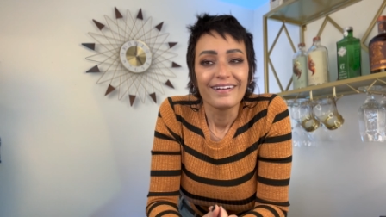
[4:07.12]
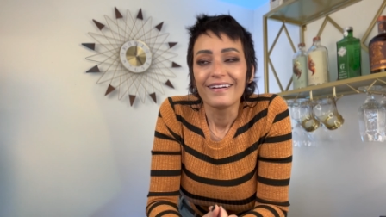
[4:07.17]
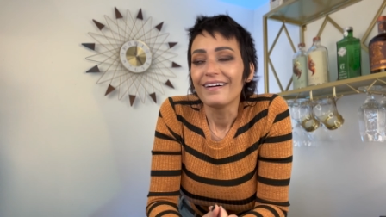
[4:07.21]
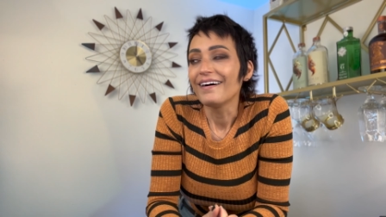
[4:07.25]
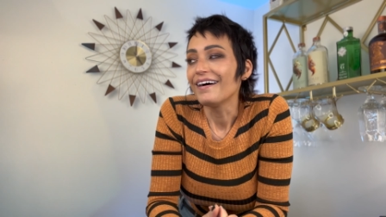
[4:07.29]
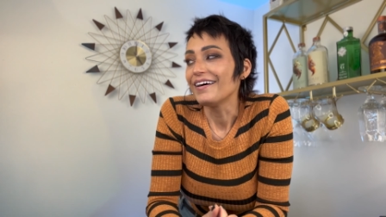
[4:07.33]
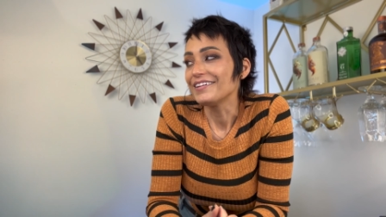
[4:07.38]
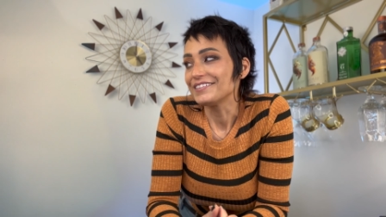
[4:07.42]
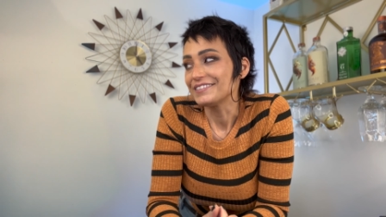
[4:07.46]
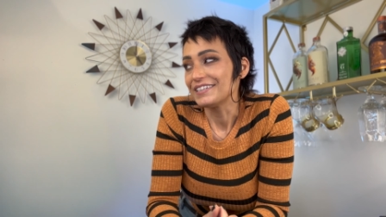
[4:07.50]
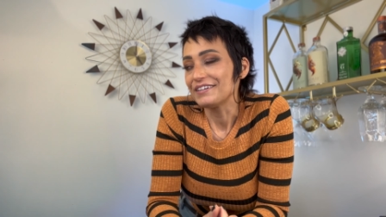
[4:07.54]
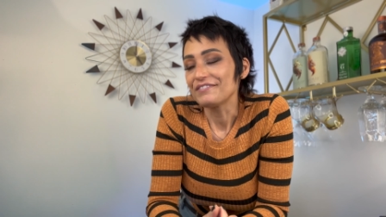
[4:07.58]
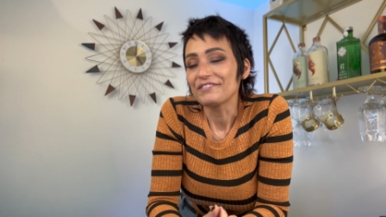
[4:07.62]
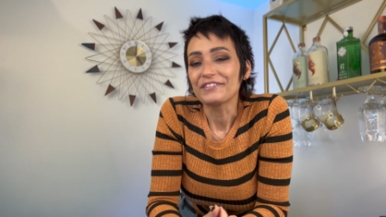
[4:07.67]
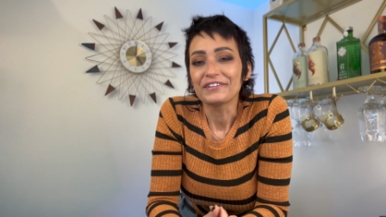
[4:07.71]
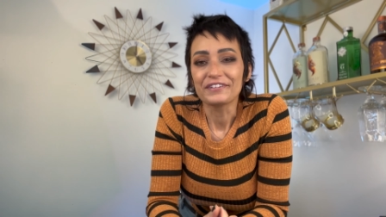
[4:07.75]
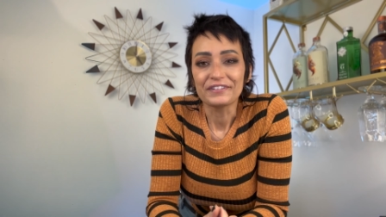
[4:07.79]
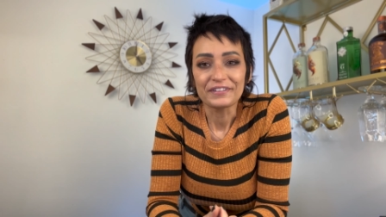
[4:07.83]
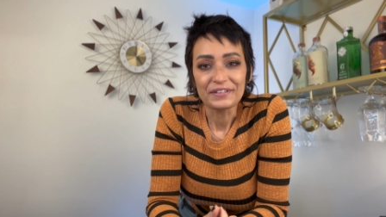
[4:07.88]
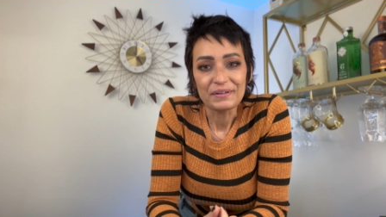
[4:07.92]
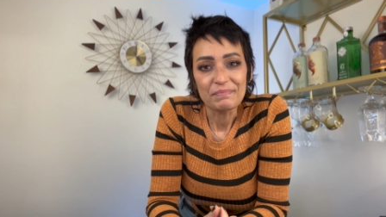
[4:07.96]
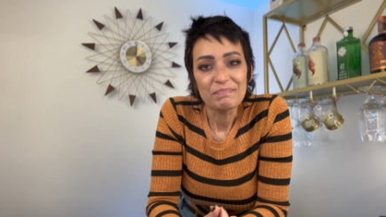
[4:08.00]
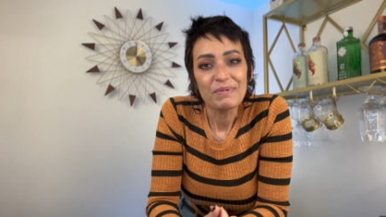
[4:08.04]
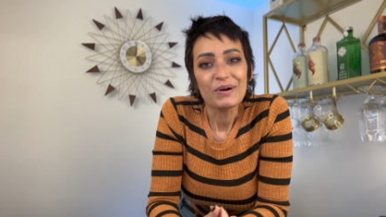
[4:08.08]
I'll
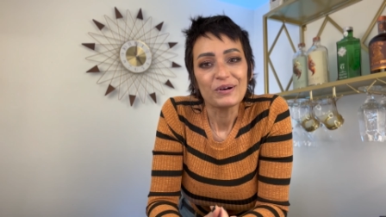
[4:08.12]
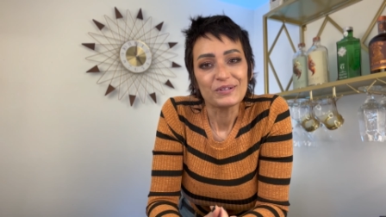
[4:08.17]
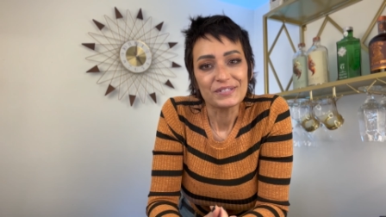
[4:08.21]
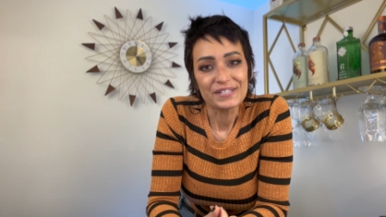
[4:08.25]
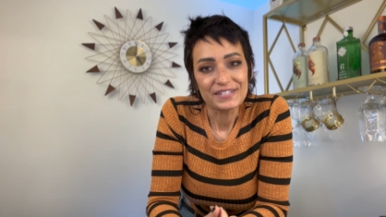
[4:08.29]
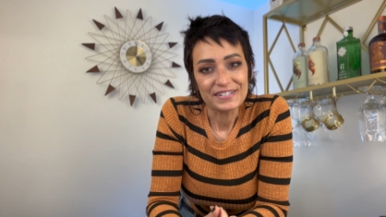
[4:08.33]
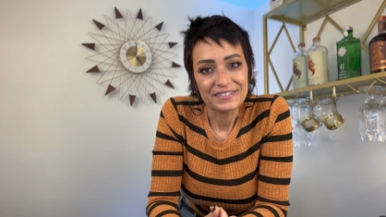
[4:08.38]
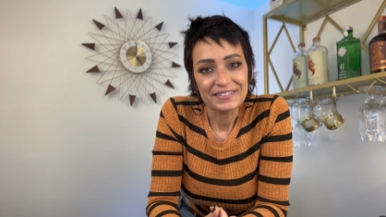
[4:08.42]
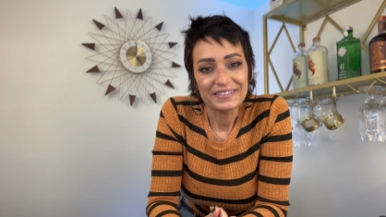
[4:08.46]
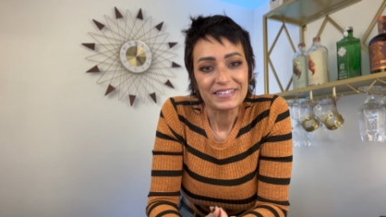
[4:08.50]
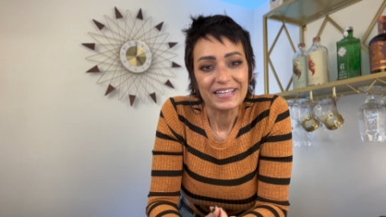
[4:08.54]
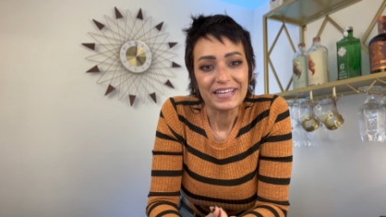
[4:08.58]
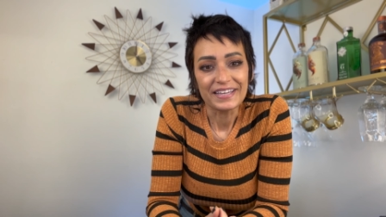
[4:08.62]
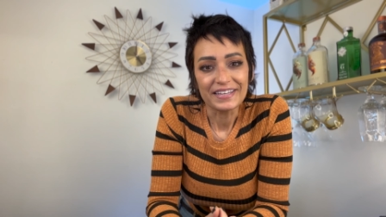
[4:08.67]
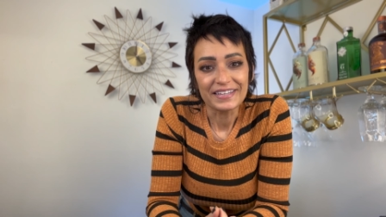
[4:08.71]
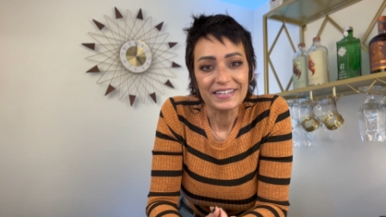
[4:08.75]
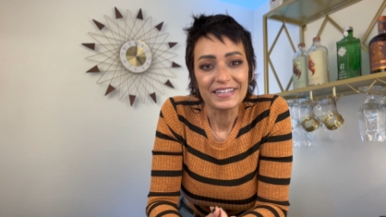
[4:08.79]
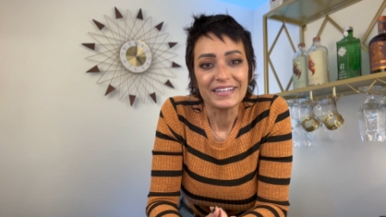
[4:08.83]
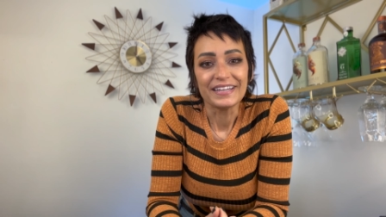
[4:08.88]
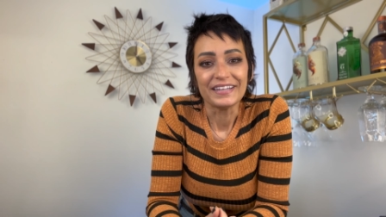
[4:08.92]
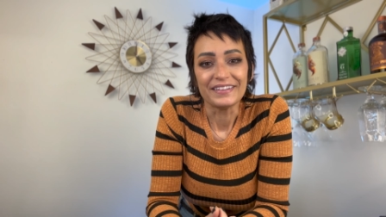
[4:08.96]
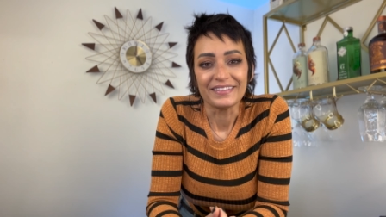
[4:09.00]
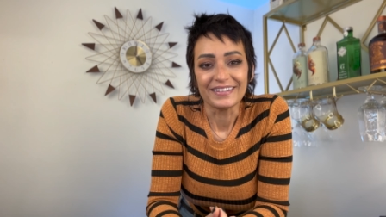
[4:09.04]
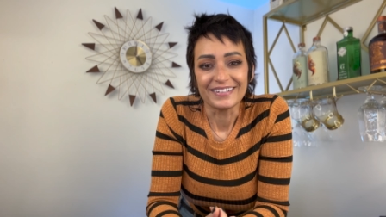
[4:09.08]
definitely post a link
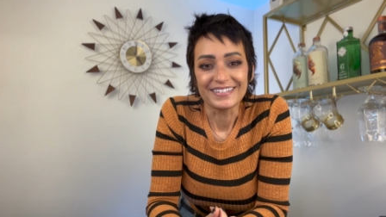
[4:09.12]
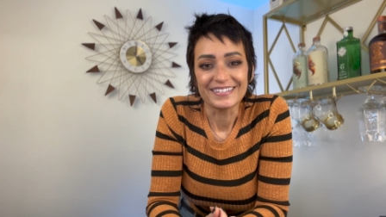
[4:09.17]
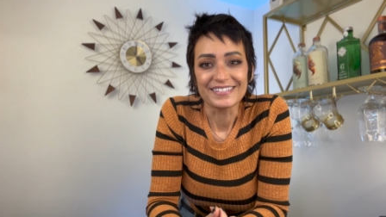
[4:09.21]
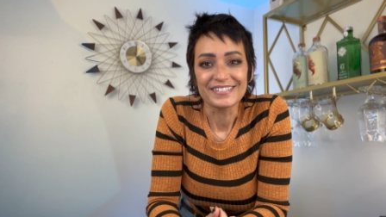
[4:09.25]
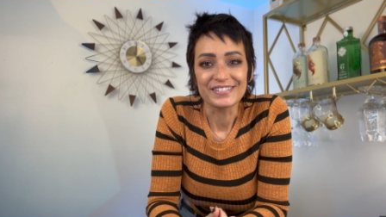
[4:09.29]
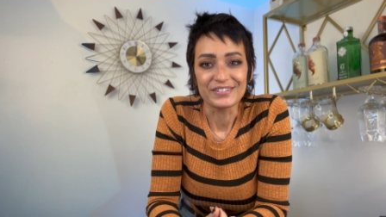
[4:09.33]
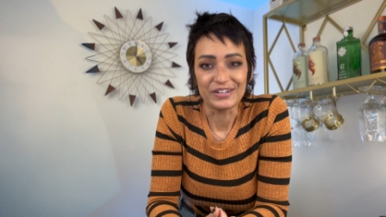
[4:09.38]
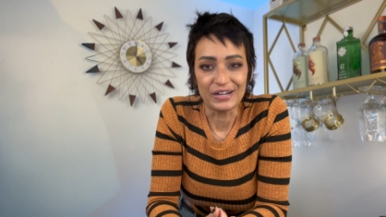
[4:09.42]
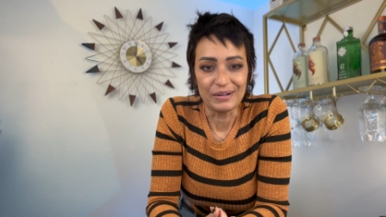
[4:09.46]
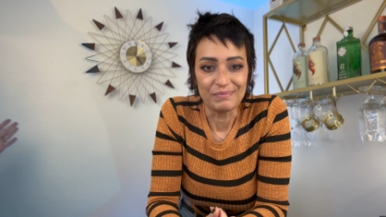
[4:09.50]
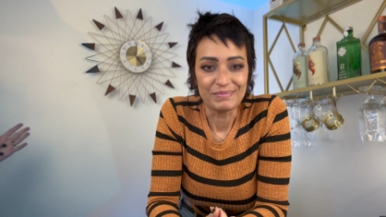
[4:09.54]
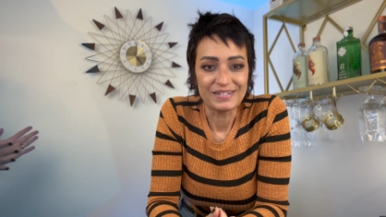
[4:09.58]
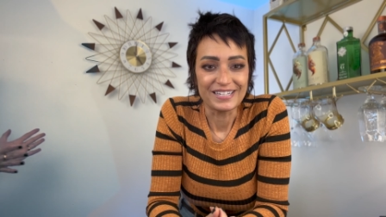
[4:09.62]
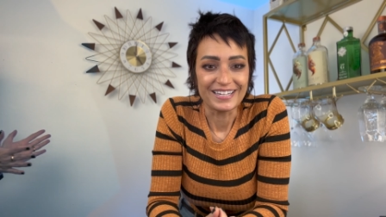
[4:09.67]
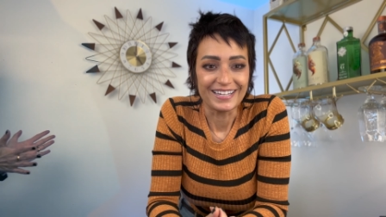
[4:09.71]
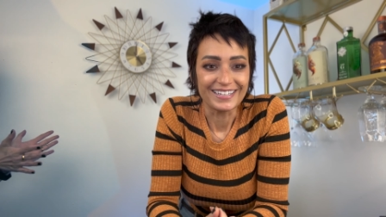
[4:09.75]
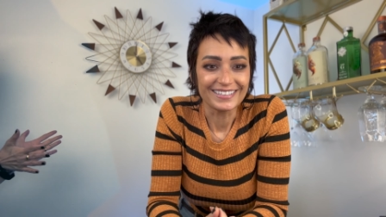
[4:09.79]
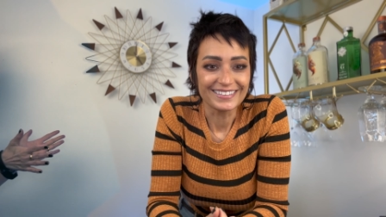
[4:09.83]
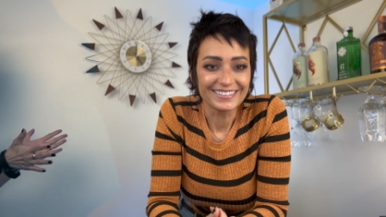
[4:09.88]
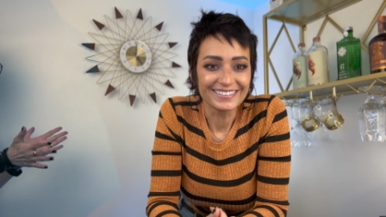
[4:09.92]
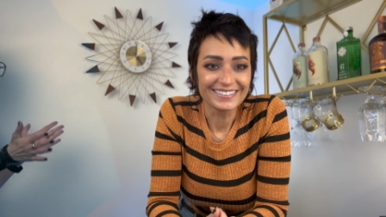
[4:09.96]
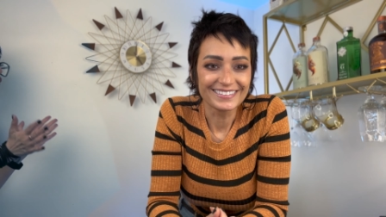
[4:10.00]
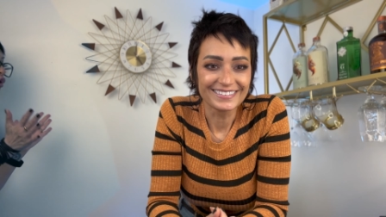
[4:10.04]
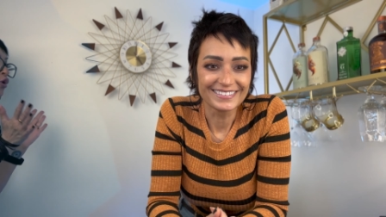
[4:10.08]
in the description. Ooh,
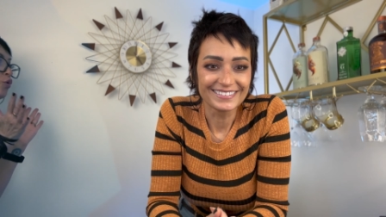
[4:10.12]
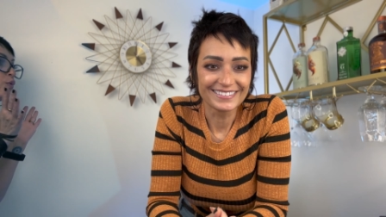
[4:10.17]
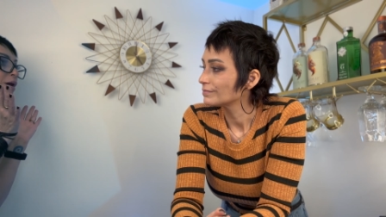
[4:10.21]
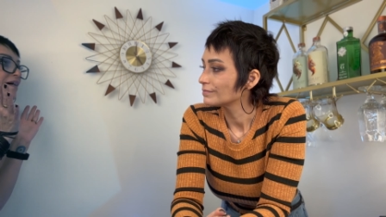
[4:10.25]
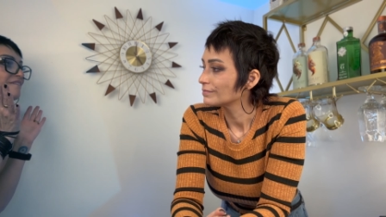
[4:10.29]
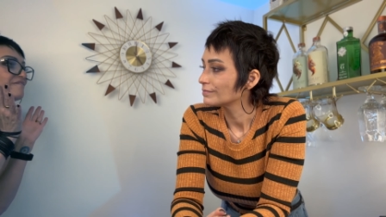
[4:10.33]
you know what